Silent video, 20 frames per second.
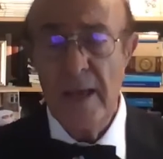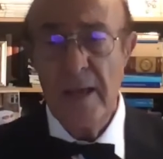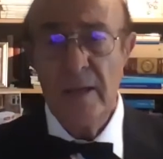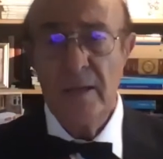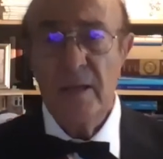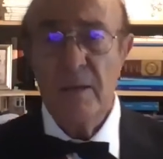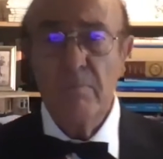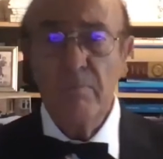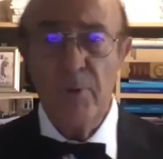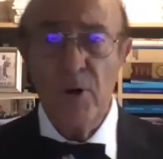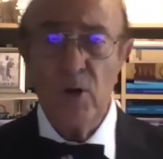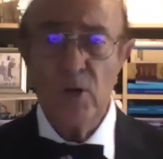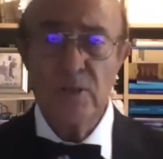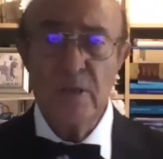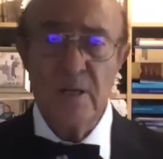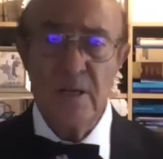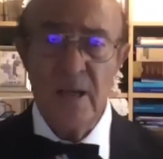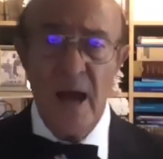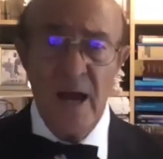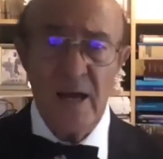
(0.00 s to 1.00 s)
The
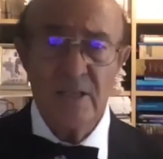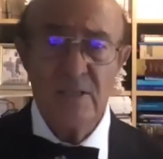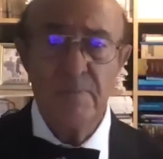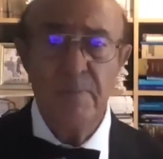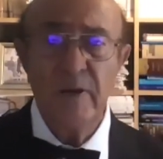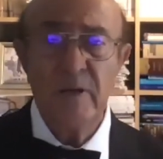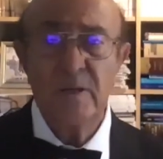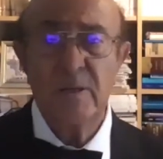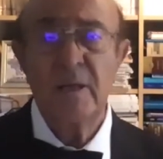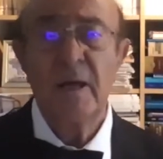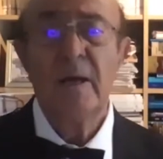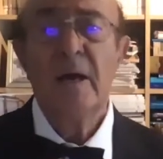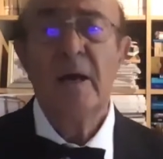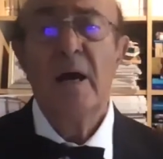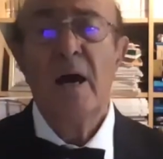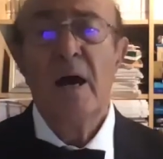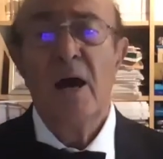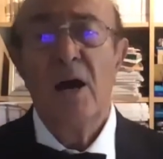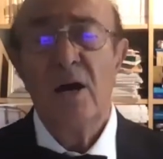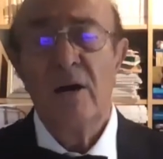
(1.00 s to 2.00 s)
important aspect
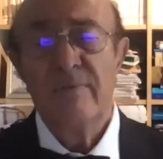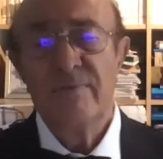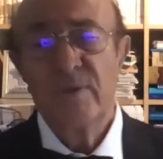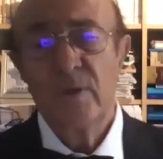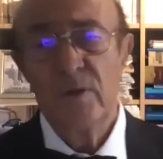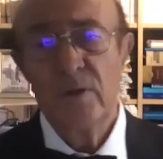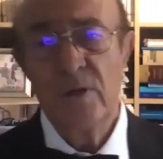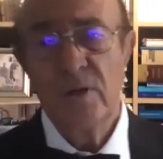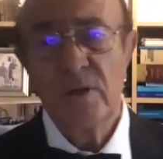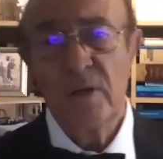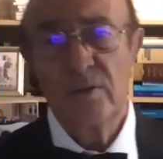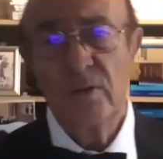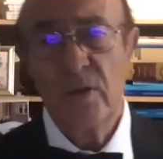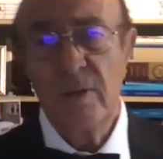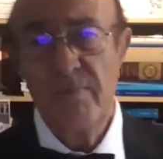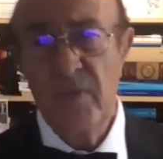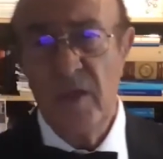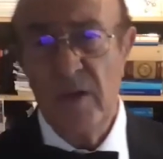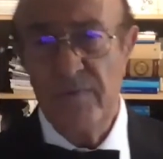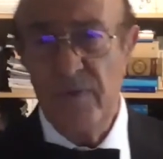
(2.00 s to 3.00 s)
of the, the
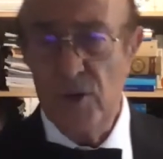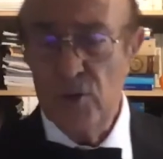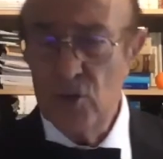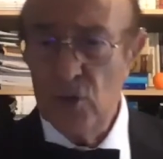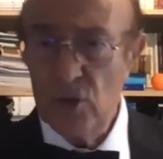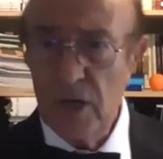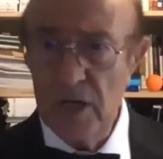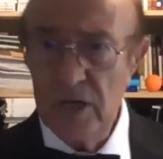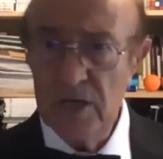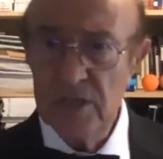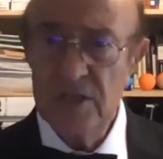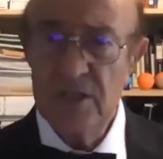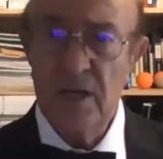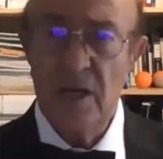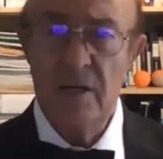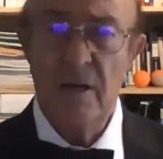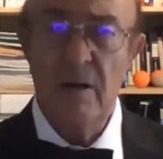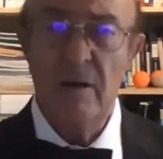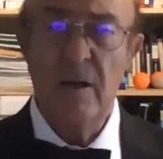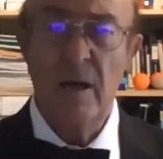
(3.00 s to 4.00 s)
um, Vougiouklis
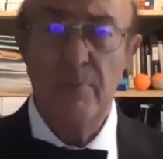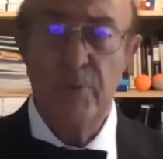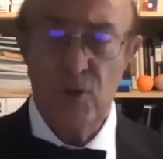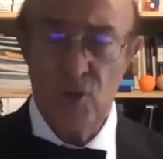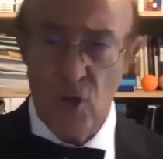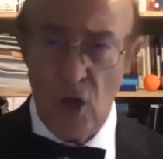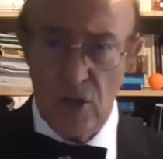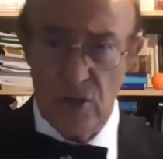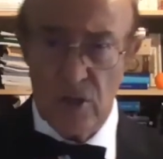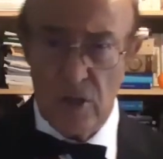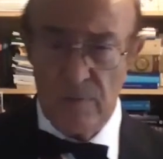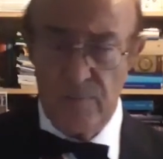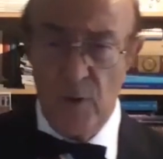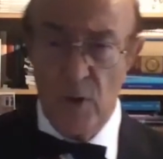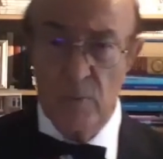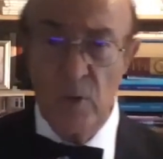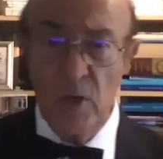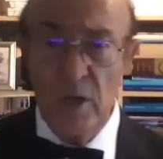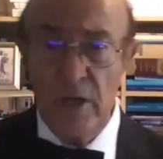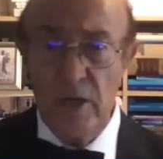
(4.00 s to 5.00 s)
uh,
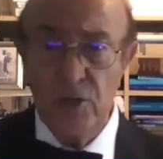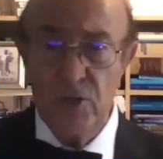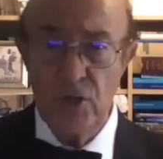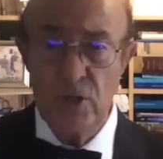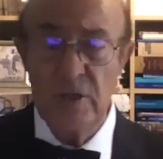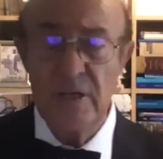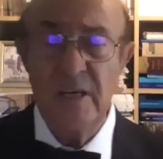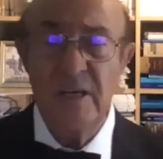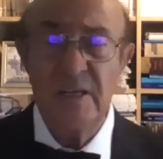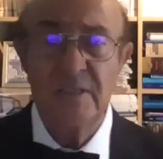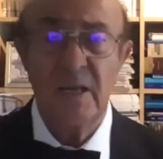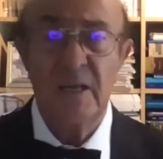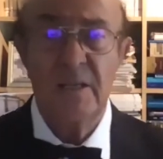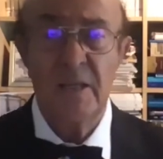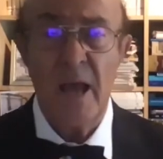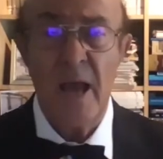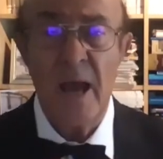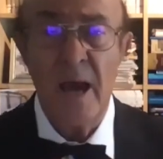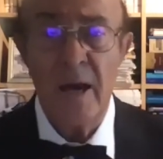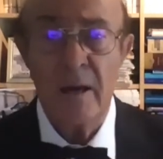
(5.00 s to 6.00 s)
formulation is that
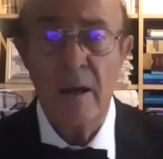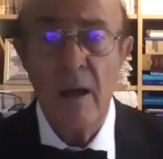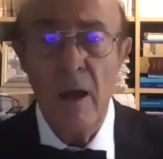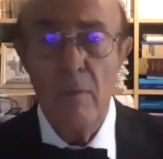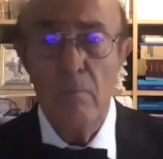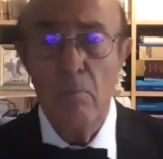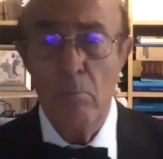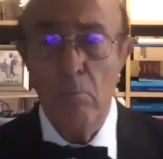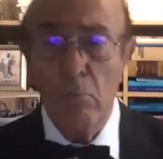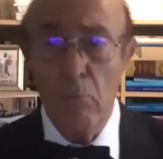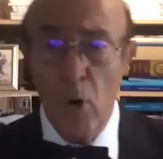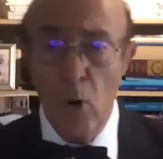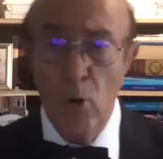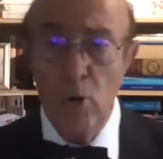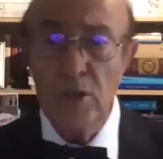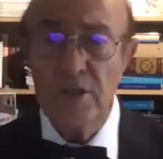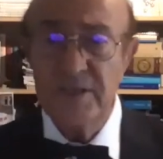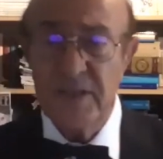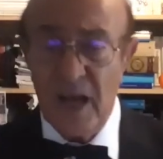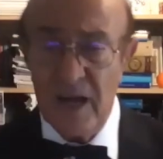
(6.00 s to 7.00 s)
they are
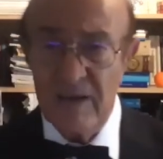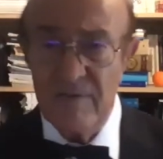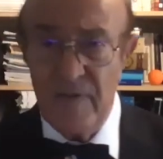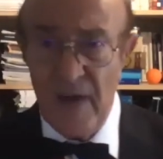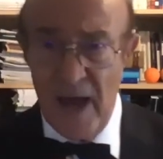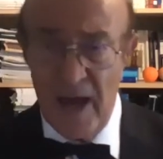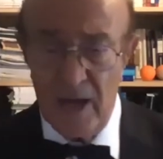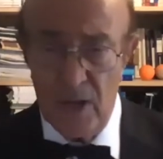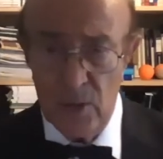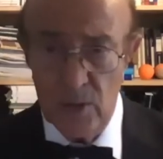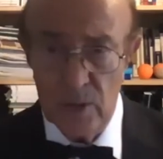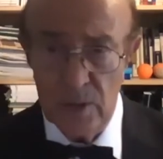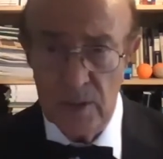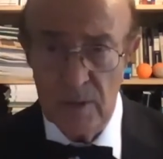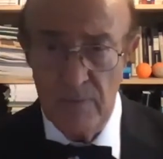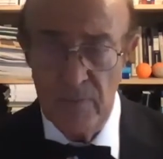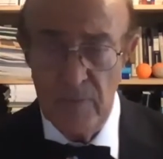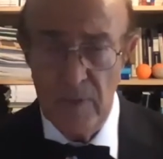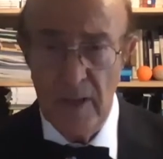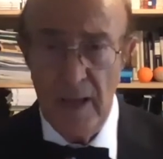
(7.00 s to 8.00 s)
multi-valued.
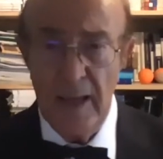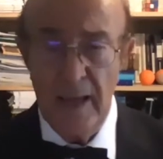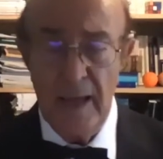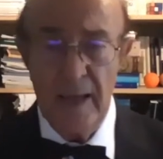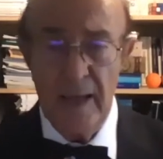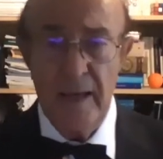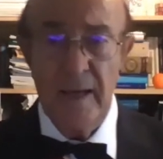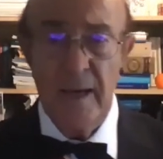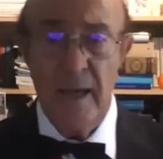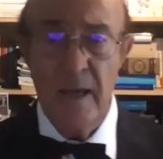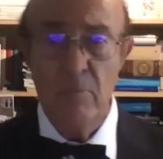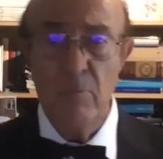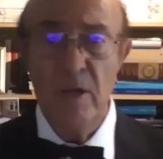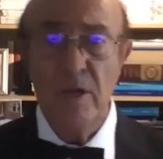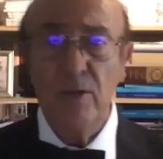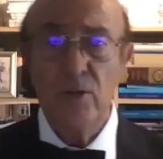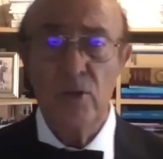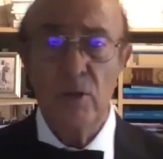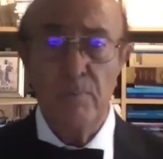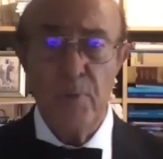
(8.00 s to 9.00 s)

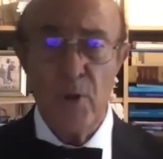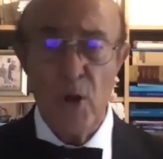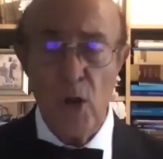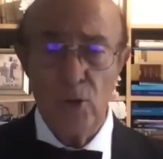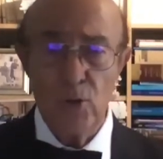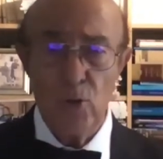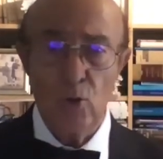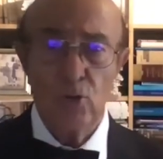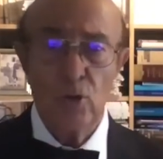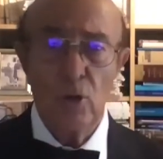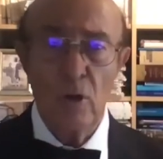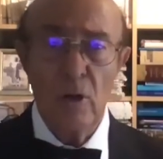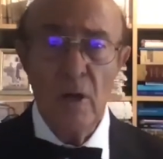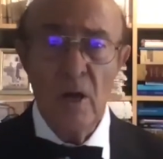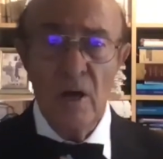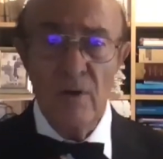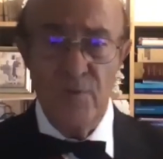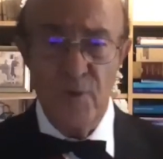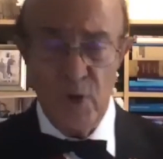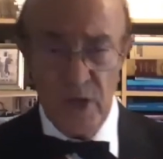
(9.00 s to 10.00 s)
namely the product,
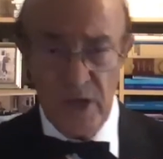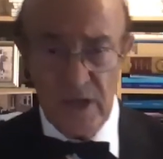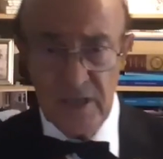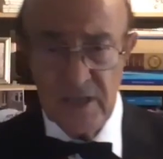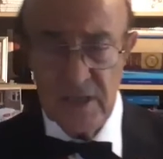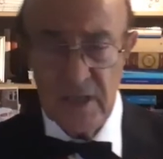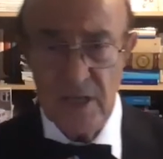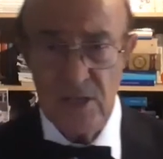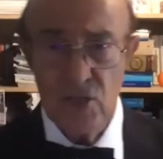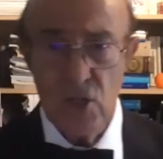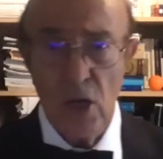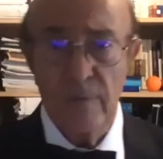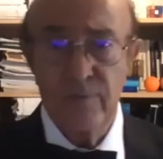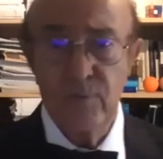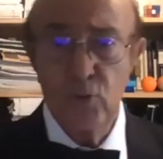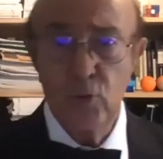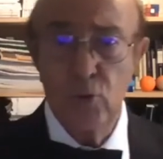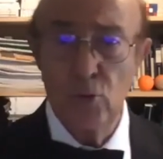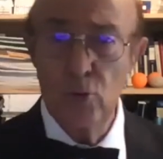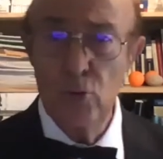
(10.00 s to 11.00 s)
for instance, of
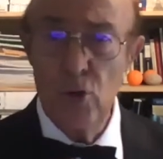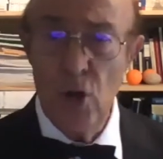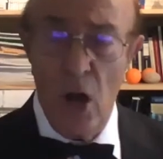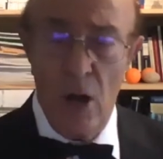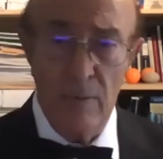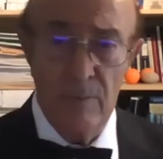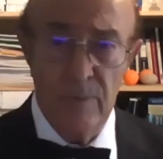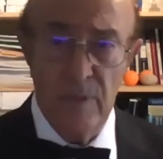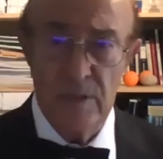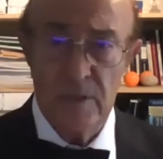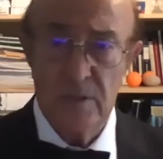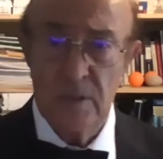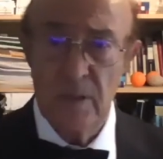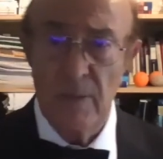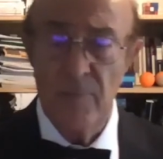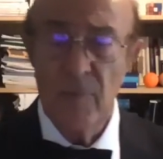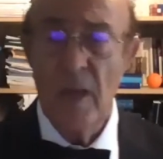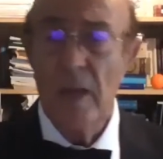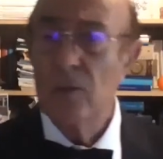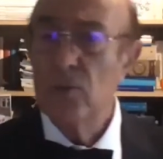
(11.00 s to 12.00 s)
two numbers
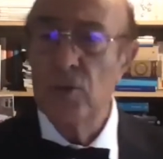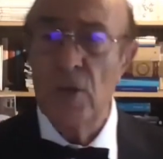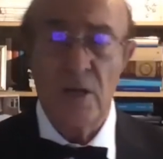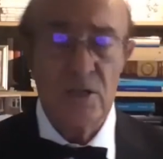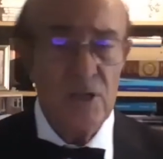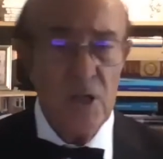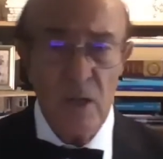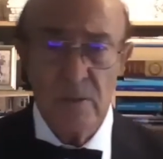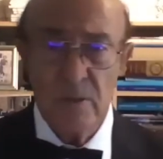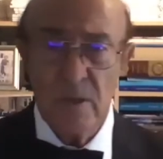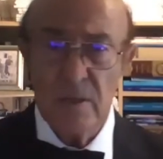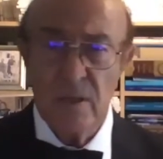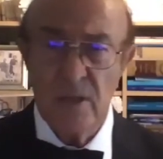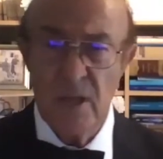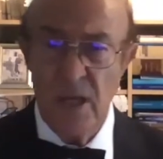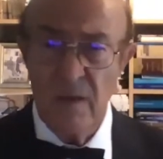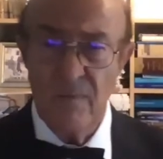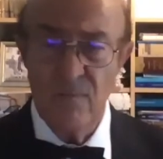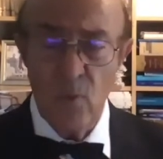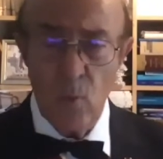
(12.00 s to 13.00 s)
does not
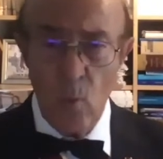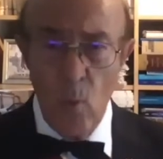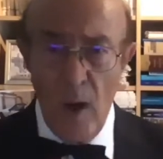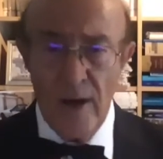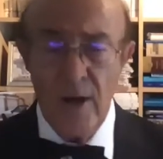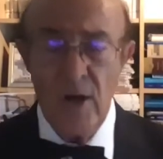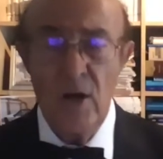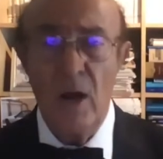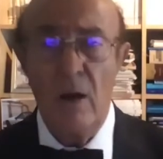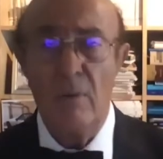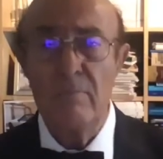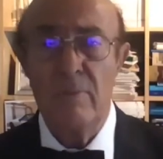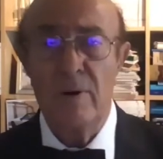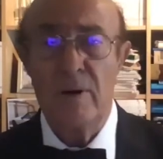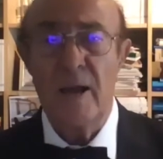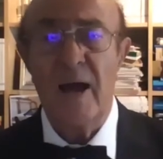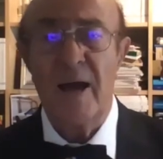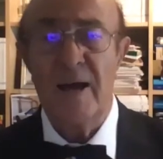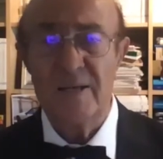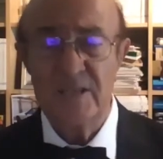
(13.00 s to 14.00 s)
give one
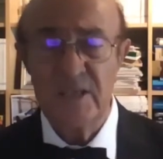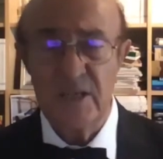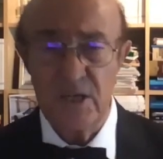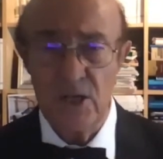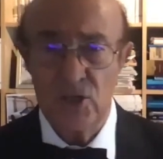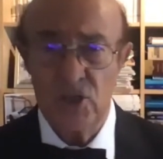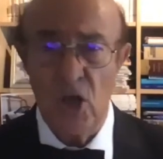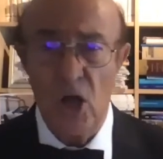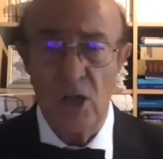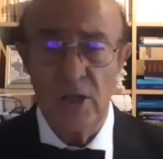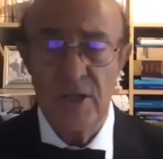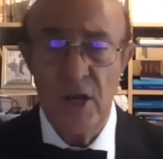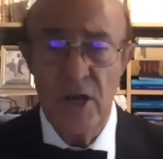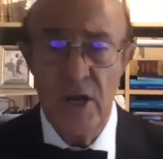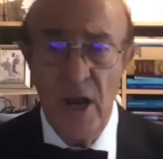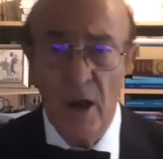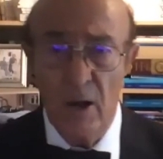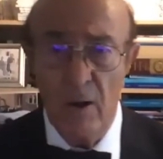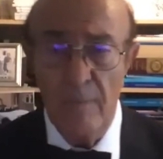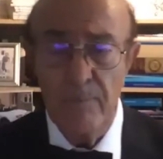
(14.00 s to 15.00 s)
number as a result.
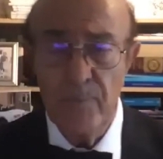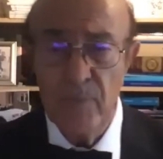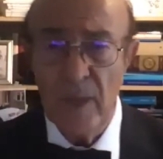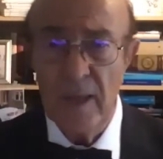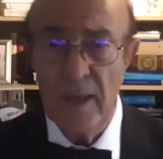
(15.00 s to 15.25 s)
No,